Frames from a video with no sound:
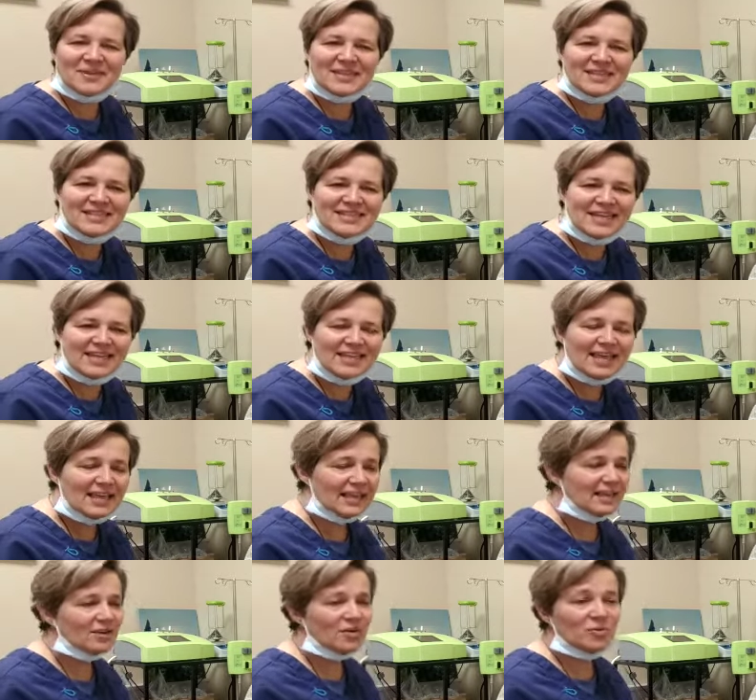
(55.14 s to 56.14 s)
we can say
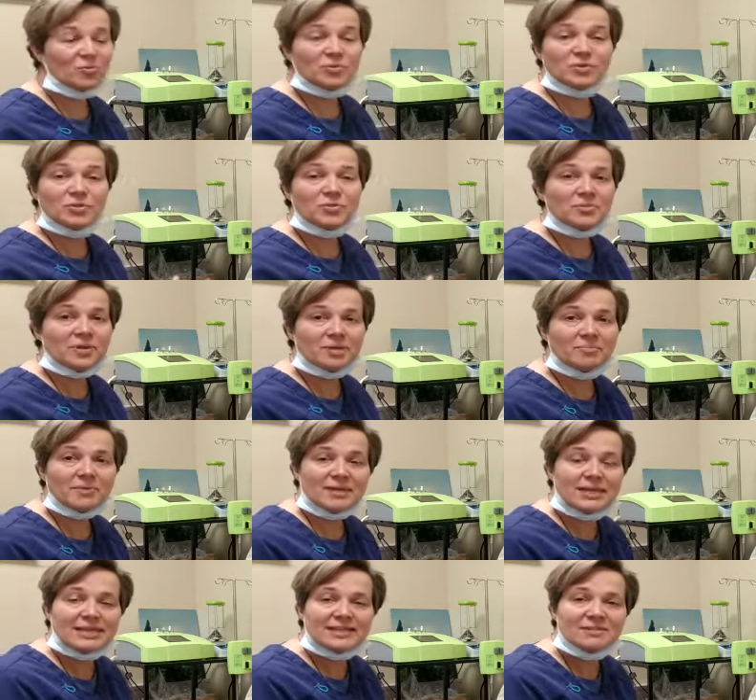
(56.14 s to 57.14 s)
that. And all we're doing,
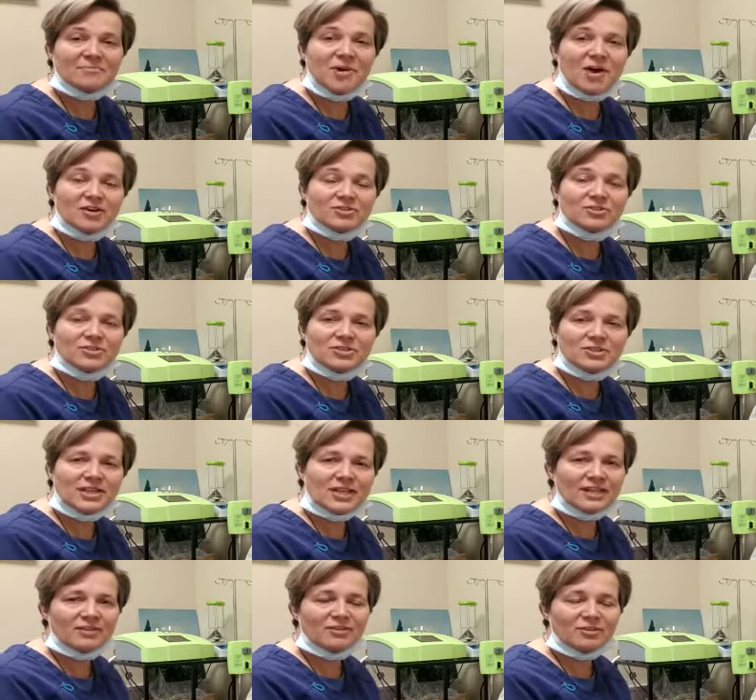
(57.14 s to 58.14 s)
bringing some
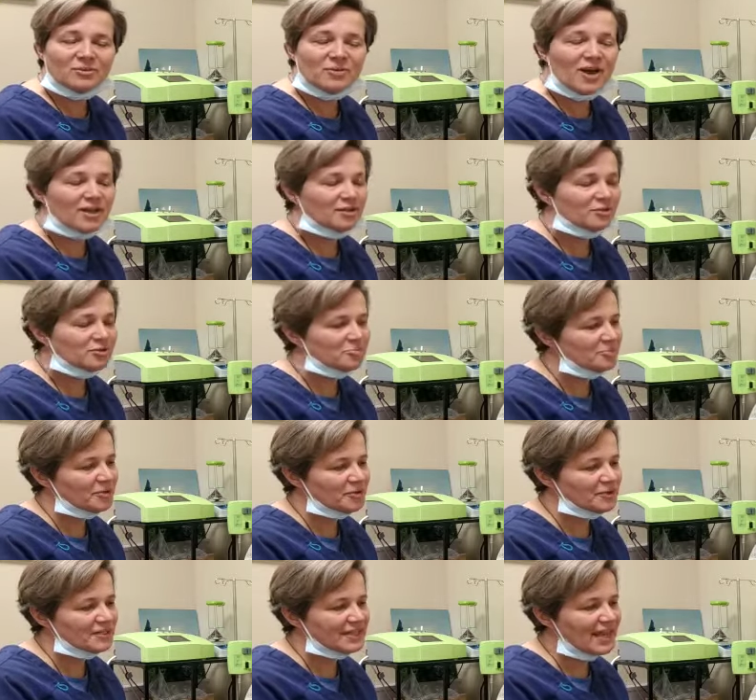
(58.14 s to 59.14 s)
oxygen in through hydrogen
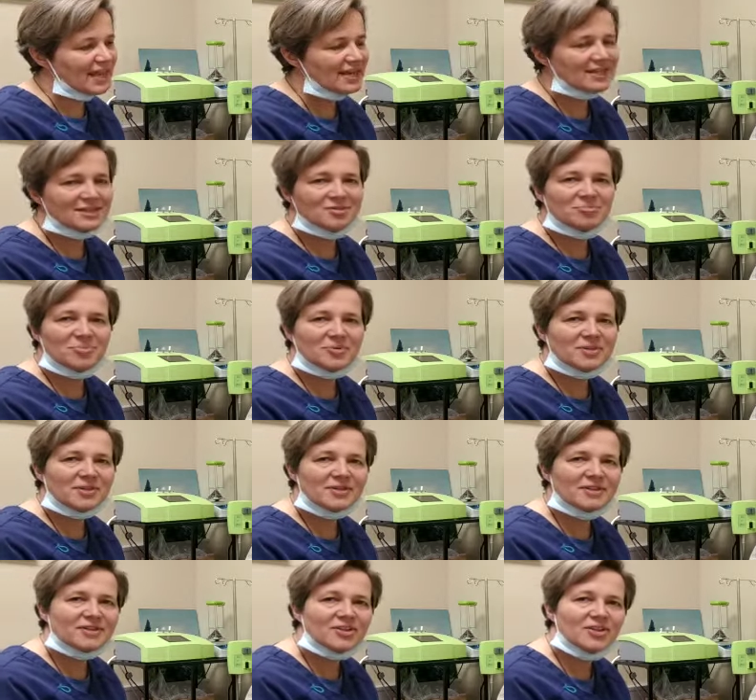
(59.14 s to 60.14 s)
peroxide and
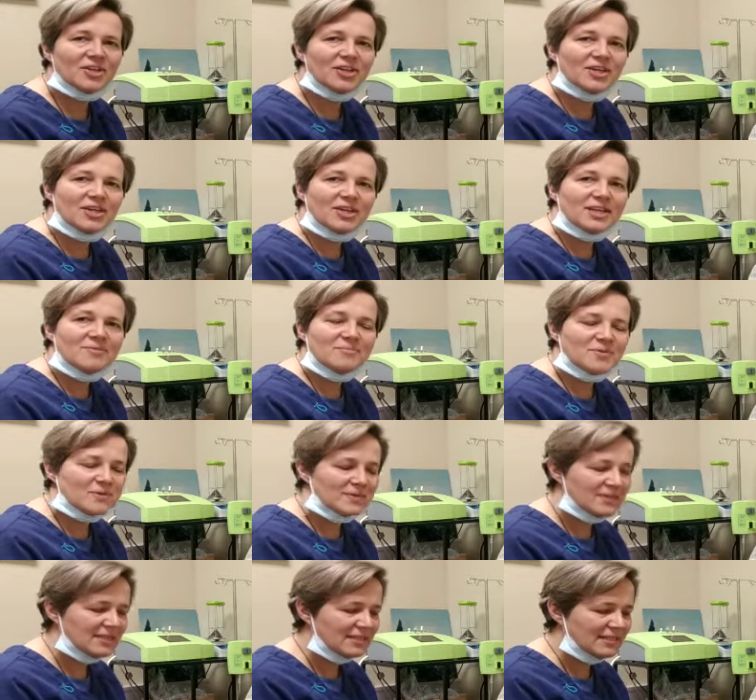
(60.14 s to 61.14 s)
supporting the
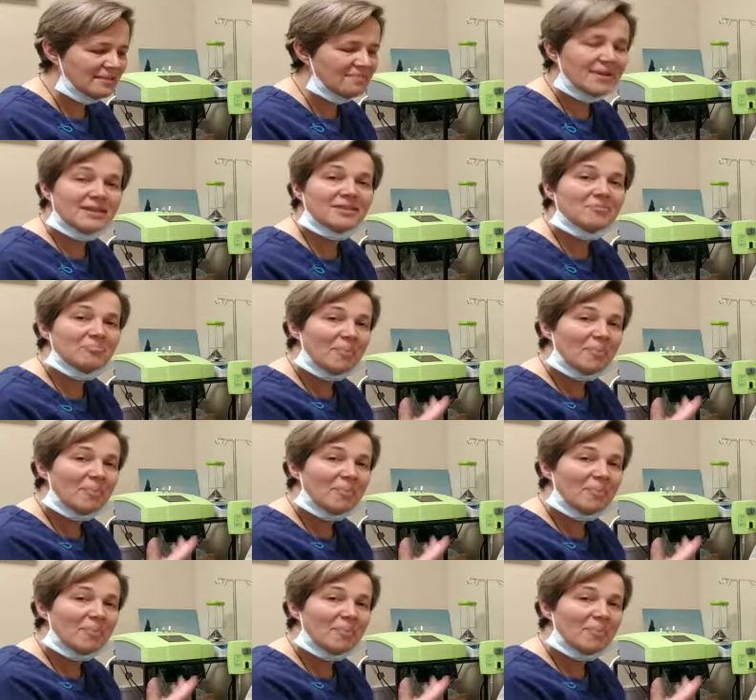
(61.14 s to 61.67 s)
immune system, and the